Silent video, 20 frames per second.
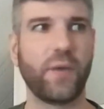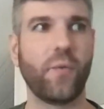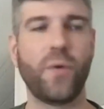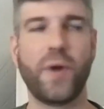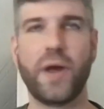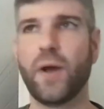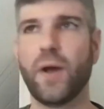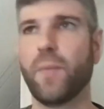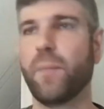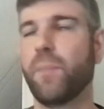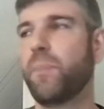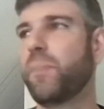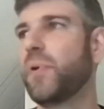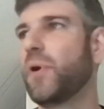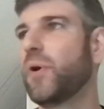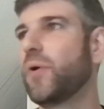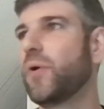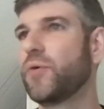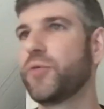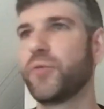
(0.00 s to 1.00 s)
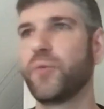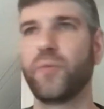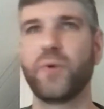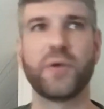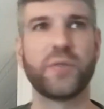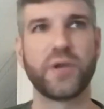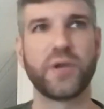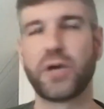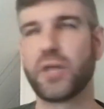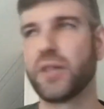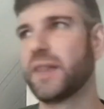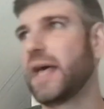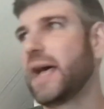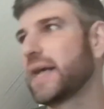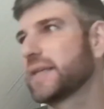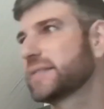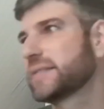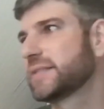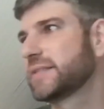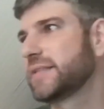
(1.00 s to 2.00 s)
where the
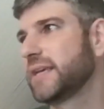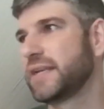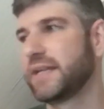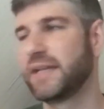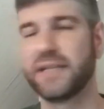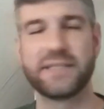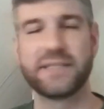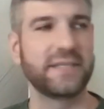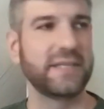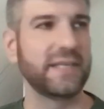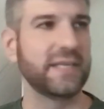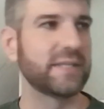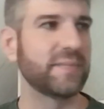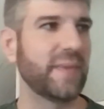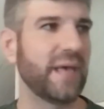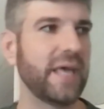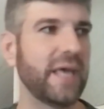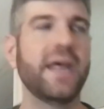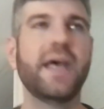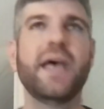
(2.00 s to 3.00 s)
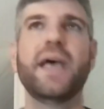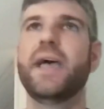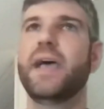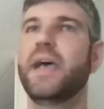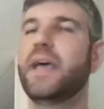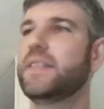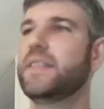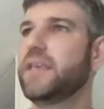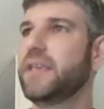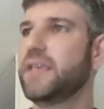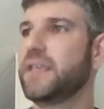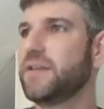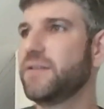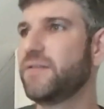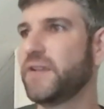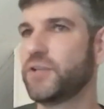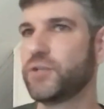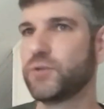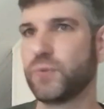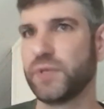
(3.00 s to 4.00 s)
class is getting its needs met and the
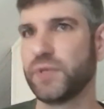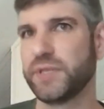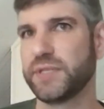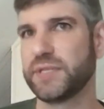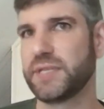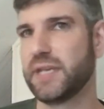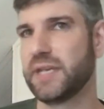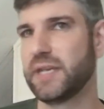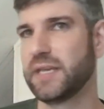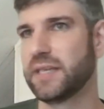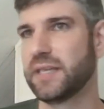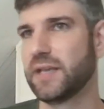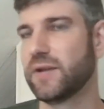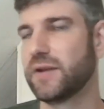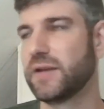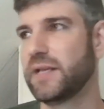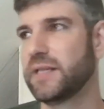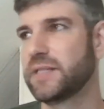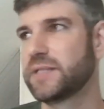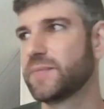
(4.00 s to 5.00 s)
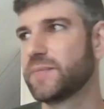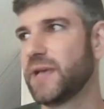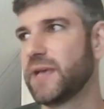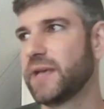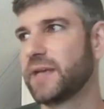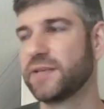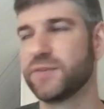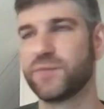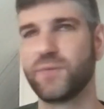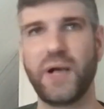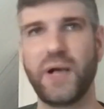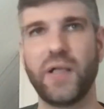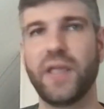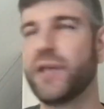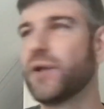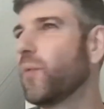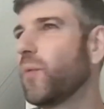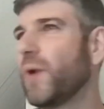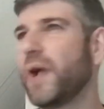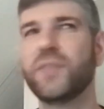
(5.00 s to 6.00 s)
individual is getting their needs met as well,
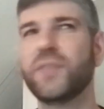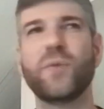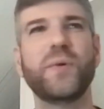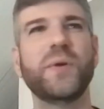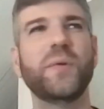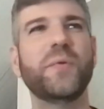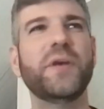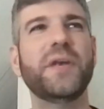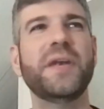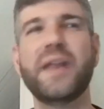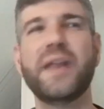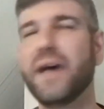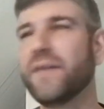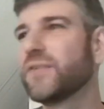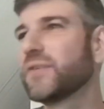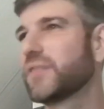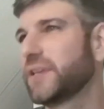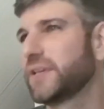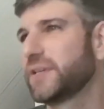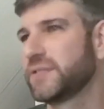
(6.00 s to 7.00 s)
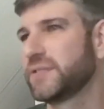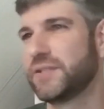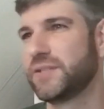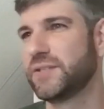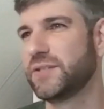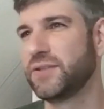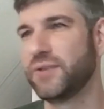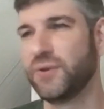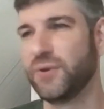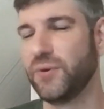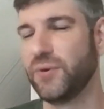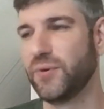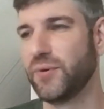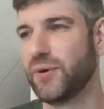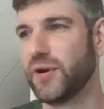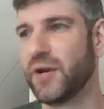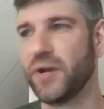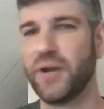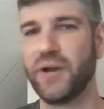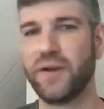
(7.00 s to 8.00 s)
in a way that we would never think to
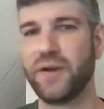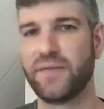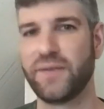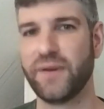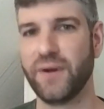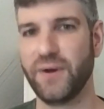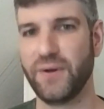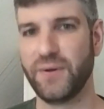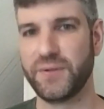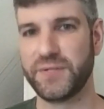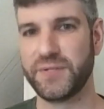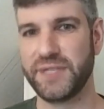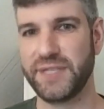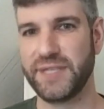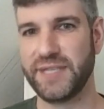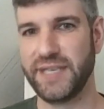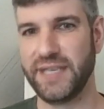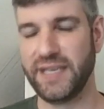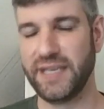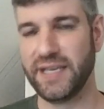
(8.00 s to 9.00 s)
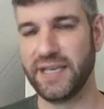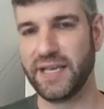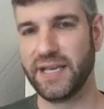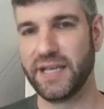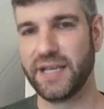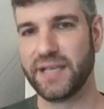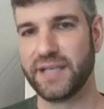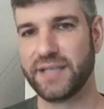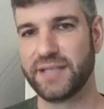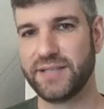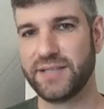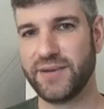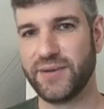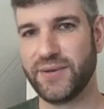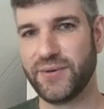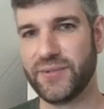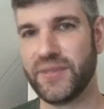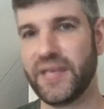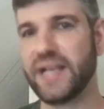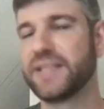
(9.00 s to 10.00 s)
do for OCD.
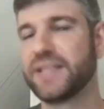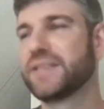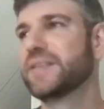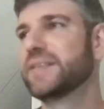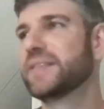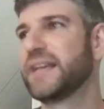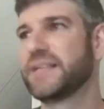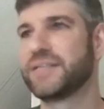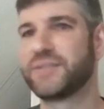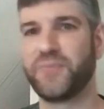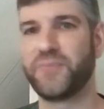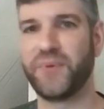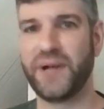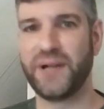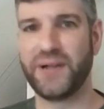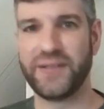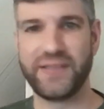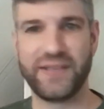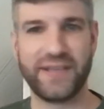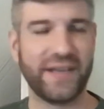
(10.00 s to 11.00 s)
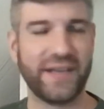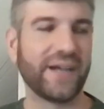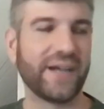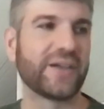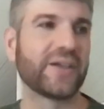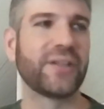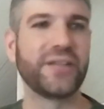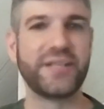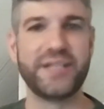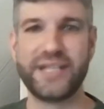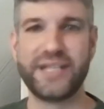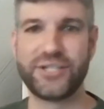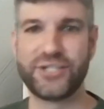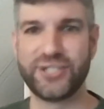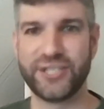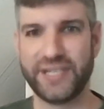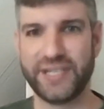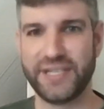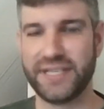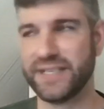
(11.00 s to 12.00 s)
So that's where the
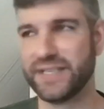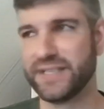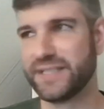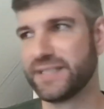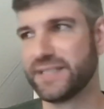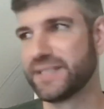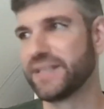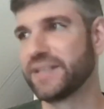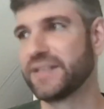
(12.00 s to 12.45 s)
clinician is